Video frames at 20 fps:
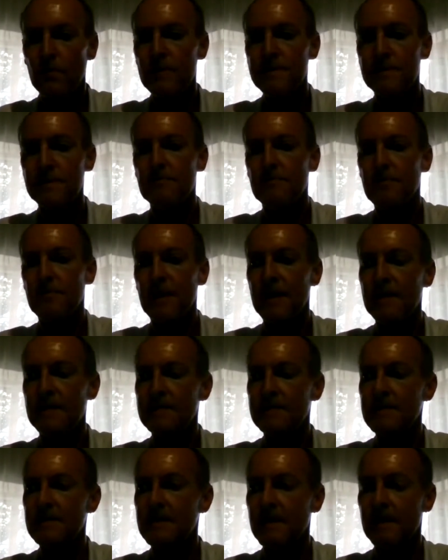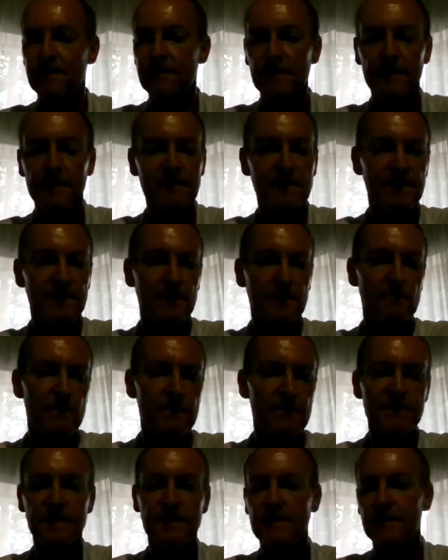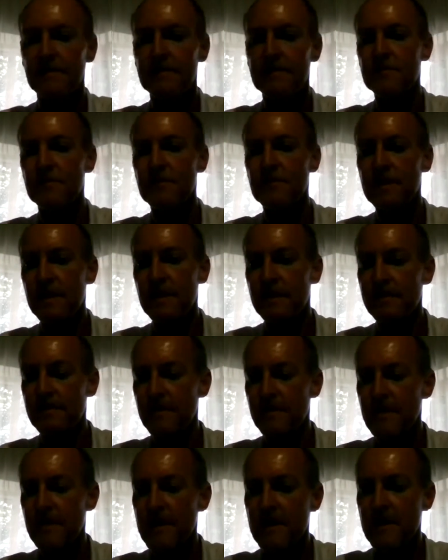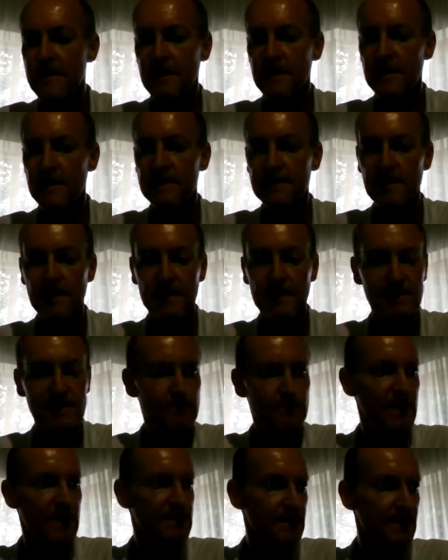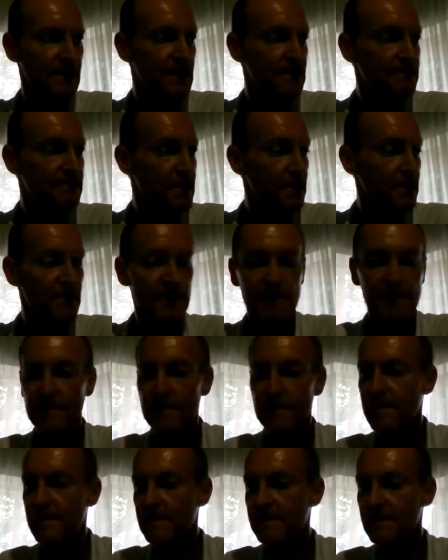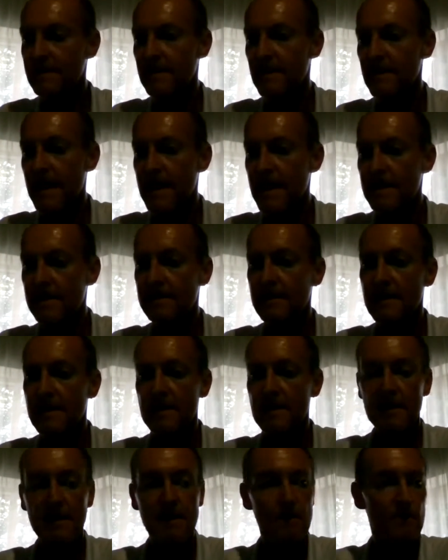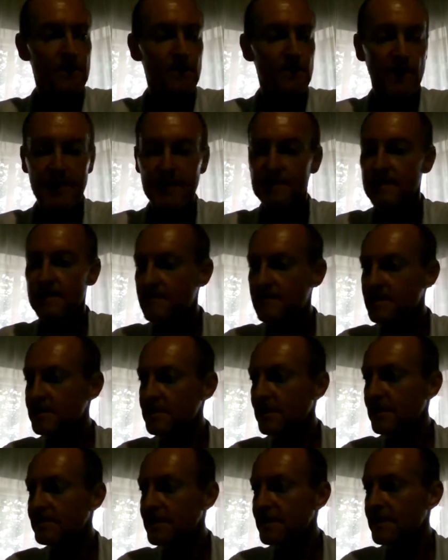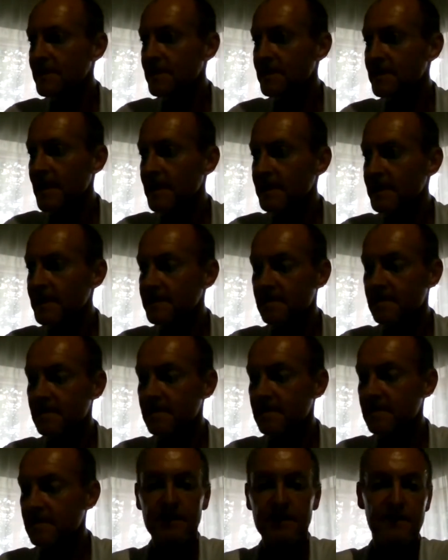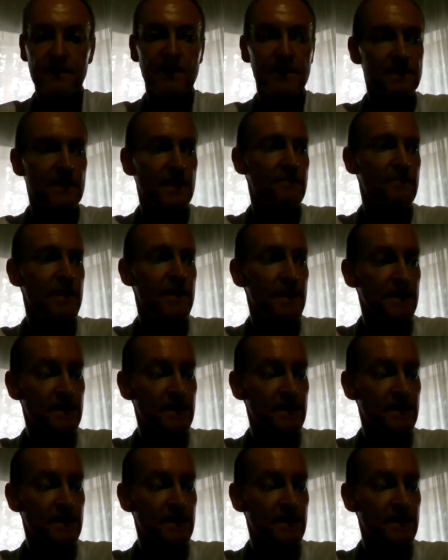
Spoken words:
in place. They felt that that wasn't enough soon enough. They decided to basically hit me with everything that they had, with one summons after the next, to basically try and take me out of